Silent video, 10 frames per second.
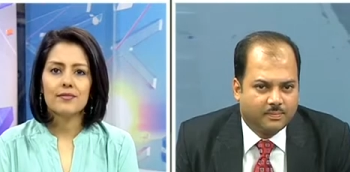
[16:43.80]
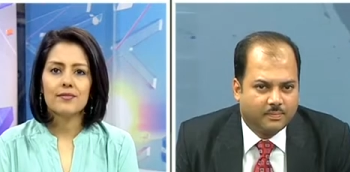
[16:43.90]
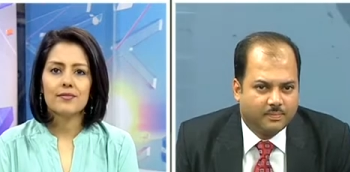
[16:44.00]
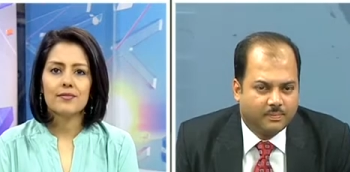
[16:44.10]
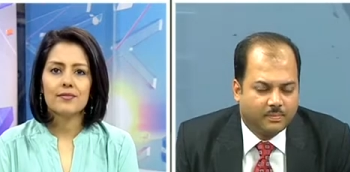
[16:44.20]

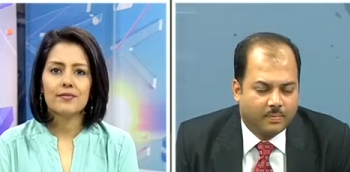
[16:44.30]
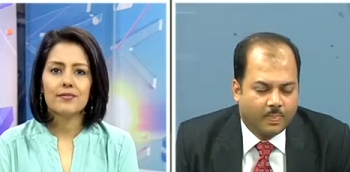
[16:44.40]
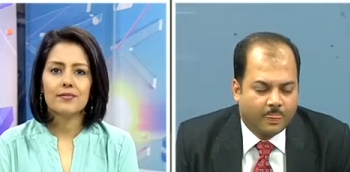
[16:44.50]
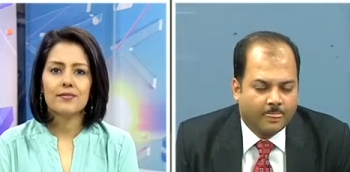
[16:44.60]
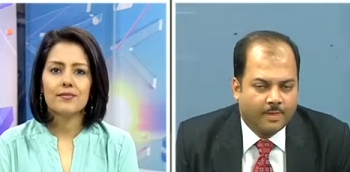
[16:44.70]

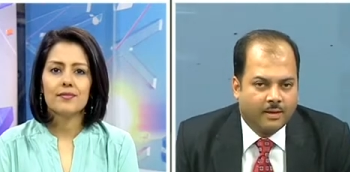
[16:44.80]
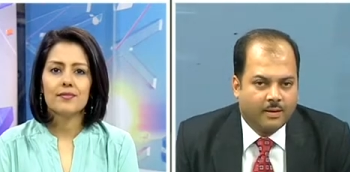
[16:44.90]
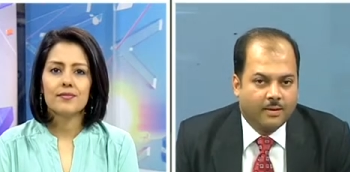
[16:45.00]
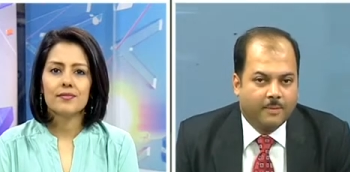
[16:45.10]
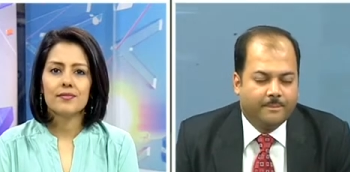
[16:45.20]

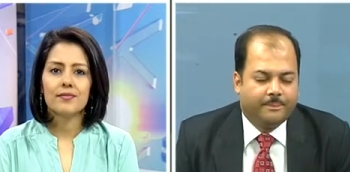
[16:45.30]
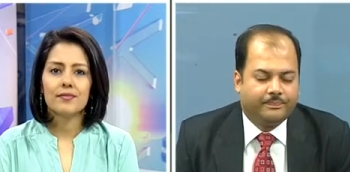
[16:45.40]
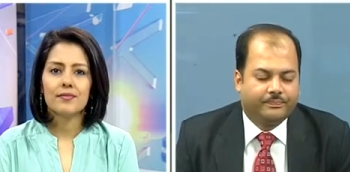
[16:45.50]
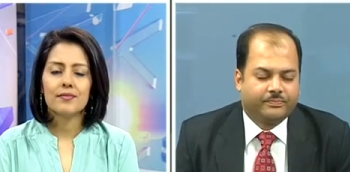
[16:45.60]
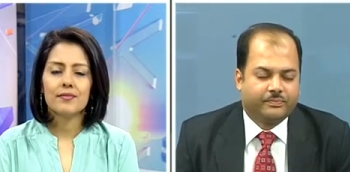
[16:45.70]
[no speech]